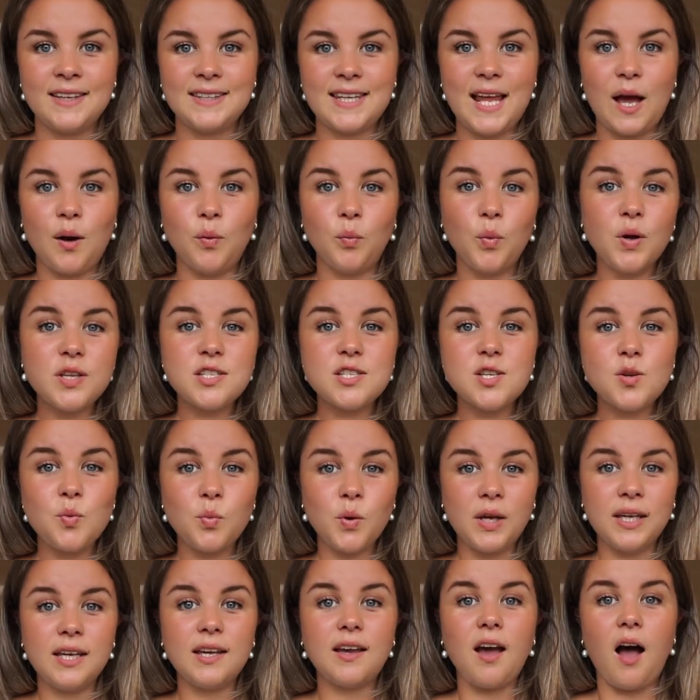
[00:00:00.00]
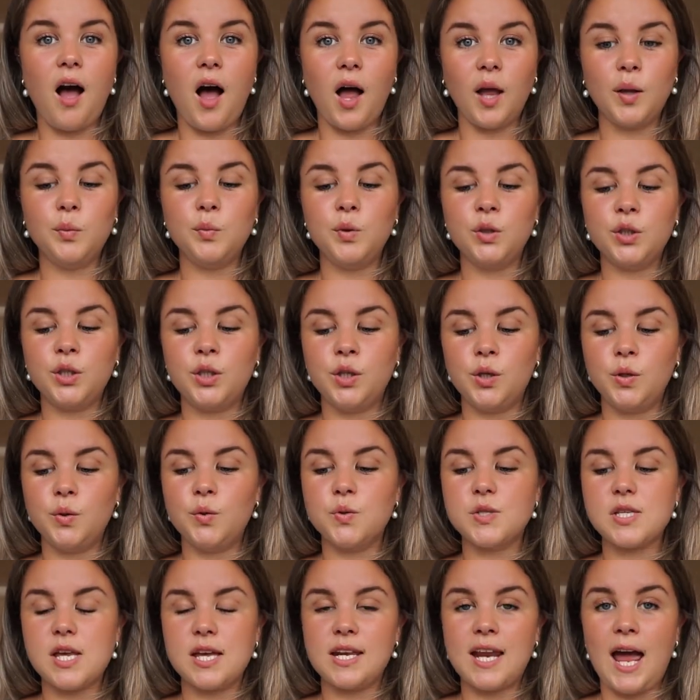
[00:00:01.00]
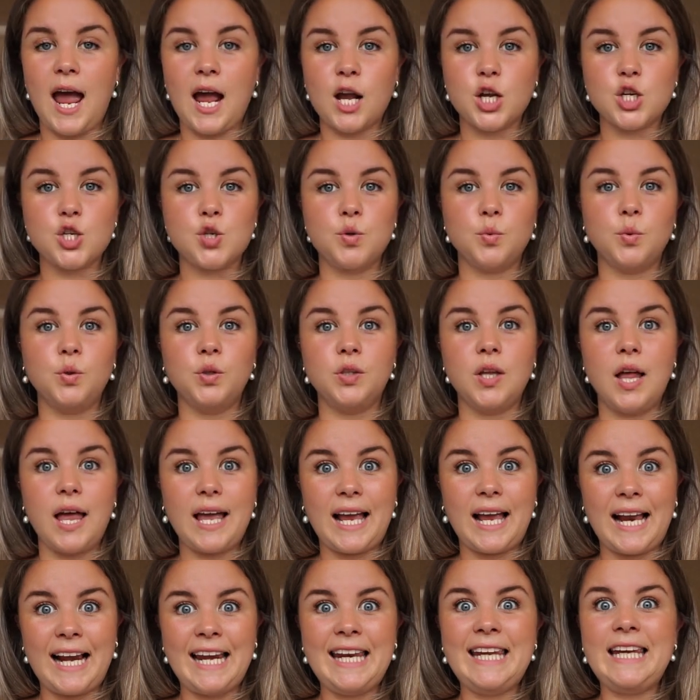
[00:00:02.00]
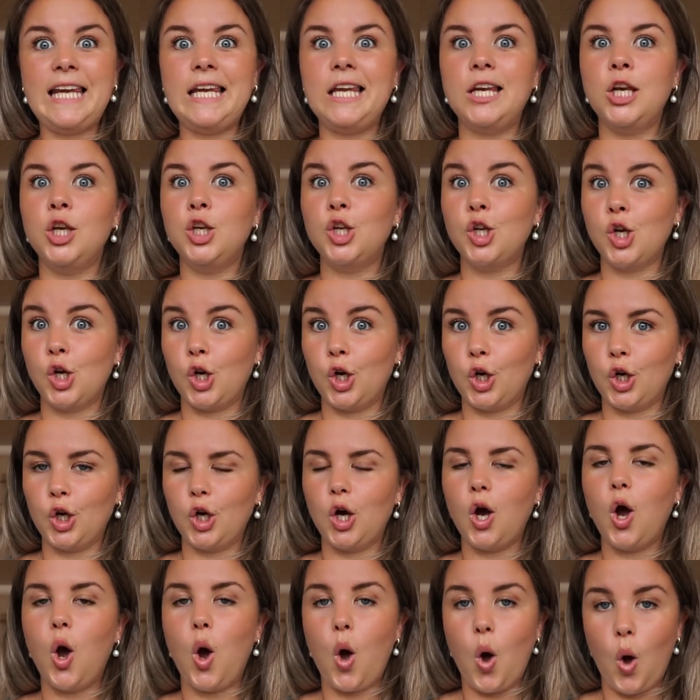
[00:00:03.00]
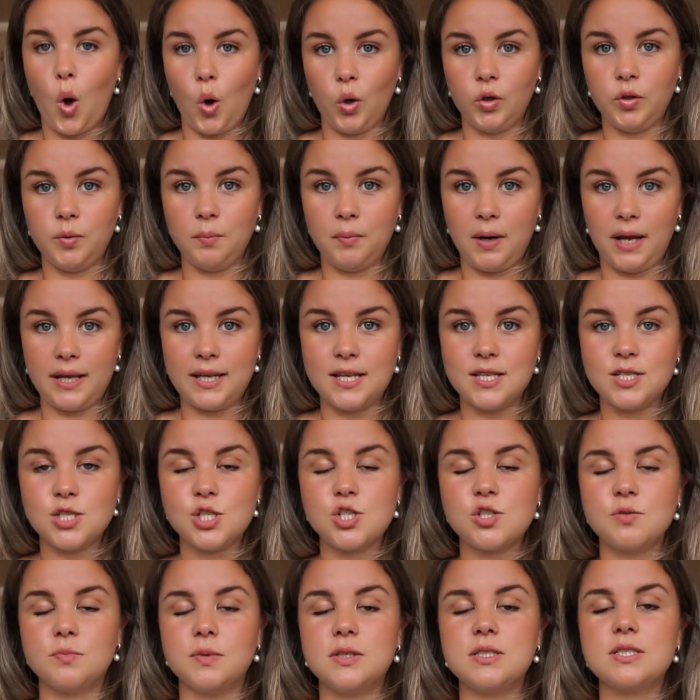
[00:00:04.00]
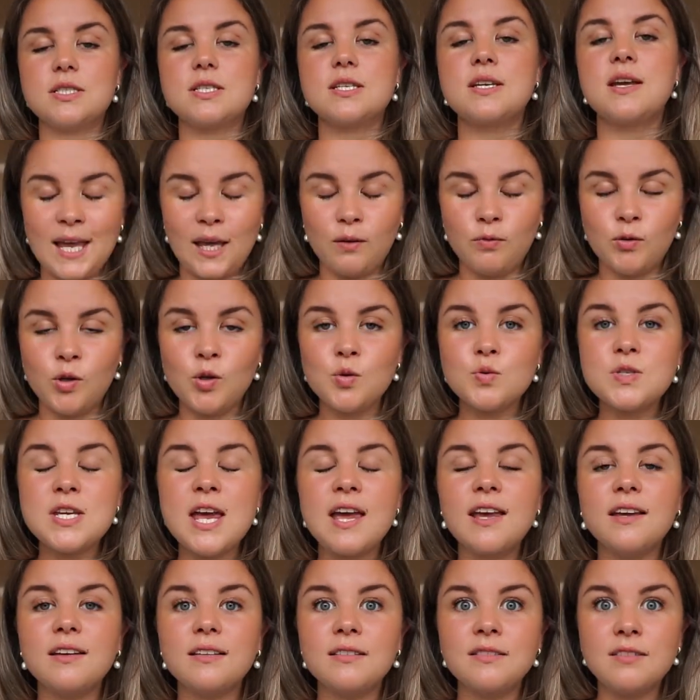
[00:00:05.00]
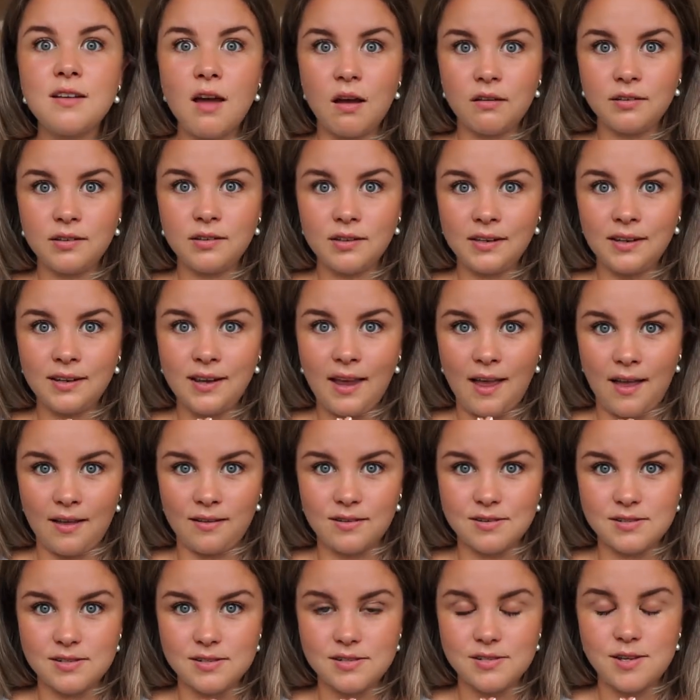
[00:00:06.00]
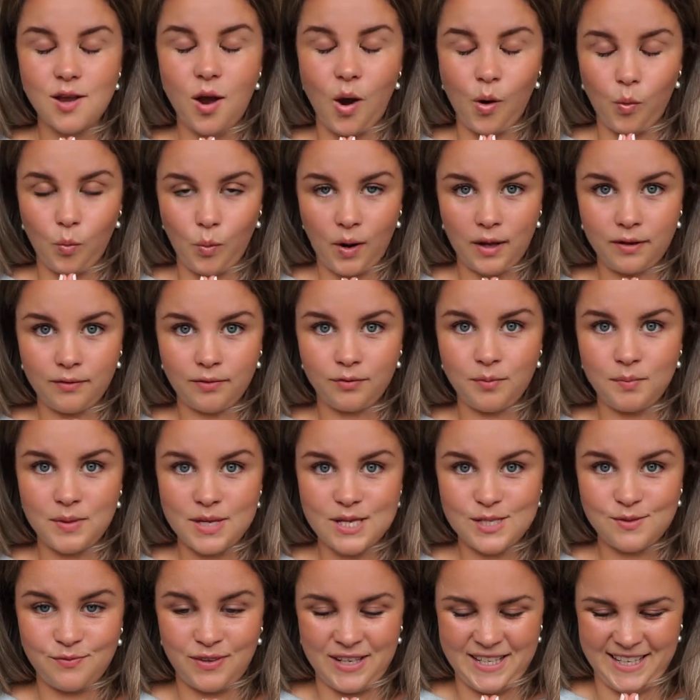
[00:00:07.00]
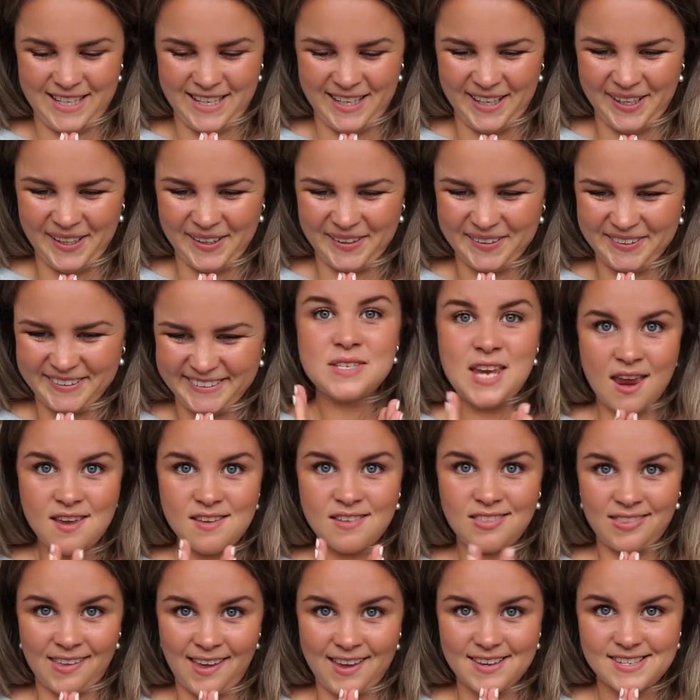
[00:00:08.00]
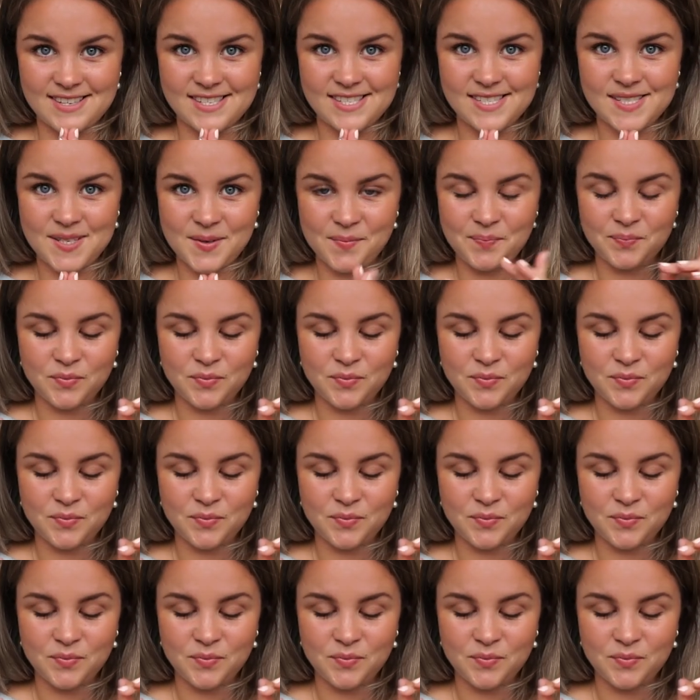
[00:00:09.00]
Now, once a week, I will use an actual cleaner on my instrument. If you take nothing else away from this video, take this.